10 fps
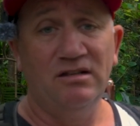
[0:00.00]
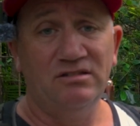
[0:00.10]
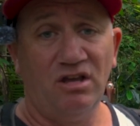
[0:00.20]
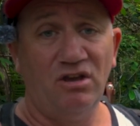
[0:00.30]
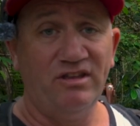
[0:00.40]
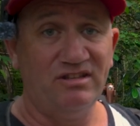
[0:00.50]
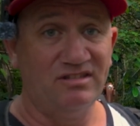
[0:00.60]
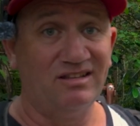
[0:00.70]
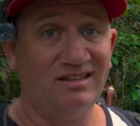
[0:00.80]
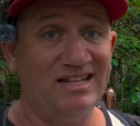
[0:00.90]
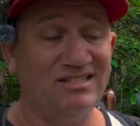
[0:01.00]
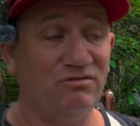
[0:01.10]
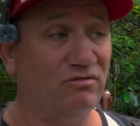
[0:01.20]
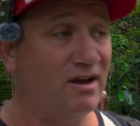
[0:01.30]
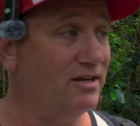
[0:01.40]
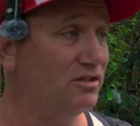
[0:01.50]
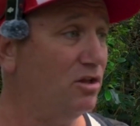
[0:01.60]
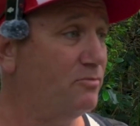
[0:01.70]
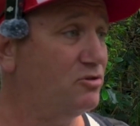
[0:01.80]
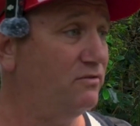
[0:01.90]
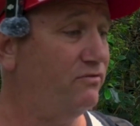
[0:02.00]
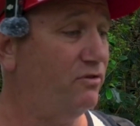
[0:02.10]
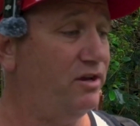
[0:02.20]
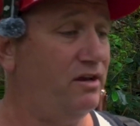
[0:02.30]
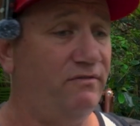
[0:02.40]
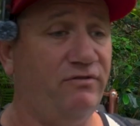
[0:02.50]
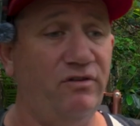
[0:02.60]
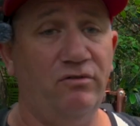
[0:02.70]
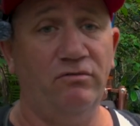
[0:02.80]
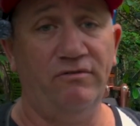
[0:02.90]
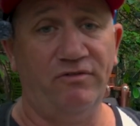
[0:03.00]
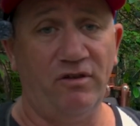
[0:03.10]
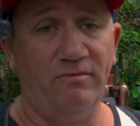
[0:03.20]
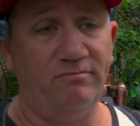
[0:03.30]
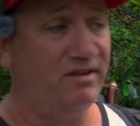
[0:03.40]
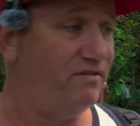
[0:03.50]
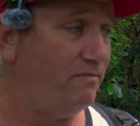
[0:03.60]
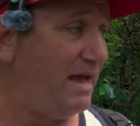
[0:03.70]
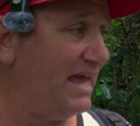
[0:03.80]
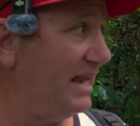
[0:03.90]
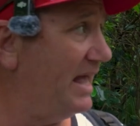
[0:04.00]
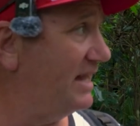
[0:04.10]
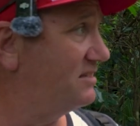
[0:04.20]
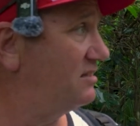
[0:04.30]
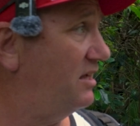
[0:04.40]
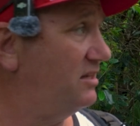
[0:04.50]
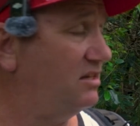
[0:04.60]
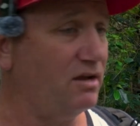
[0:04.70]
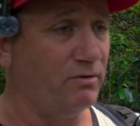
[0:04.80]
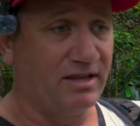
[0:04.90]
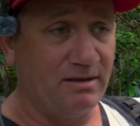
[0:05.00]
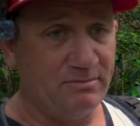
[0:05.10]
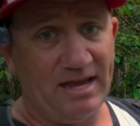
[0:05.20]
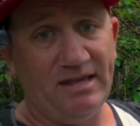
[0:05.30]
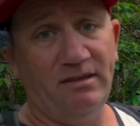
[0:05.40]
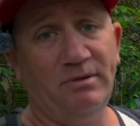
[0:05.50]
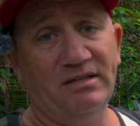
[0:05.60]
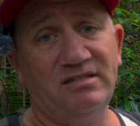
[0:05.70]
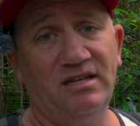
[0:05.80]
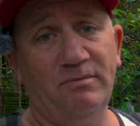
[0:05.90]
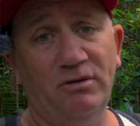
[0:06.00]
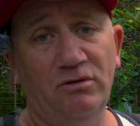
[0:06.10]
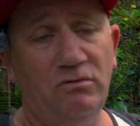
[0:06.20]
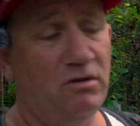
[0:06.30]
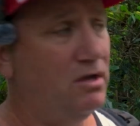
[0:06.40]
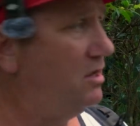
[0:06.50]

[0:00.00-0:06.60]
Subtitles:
So that's a great little option for you if you've got either bad legs and you don't want to come down the big steep hill.